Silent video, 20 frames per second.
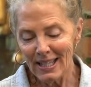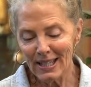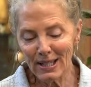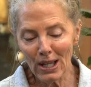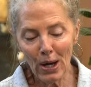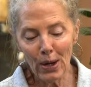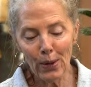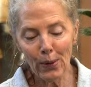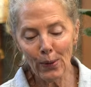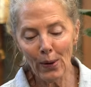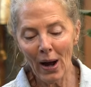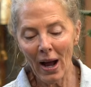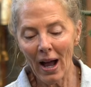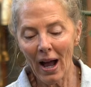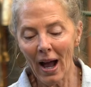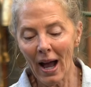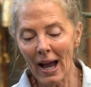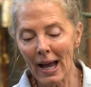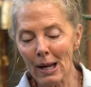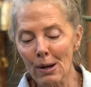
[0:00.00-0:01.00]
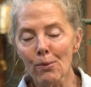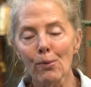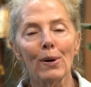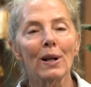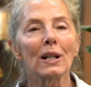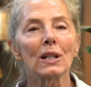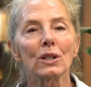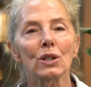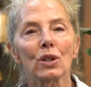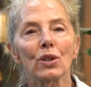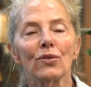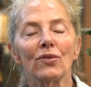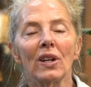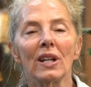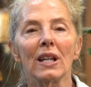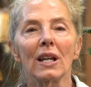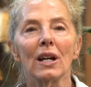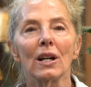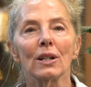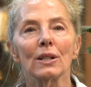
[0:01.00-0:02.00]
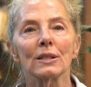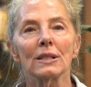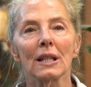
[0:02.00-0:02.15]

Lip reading: So I will do videos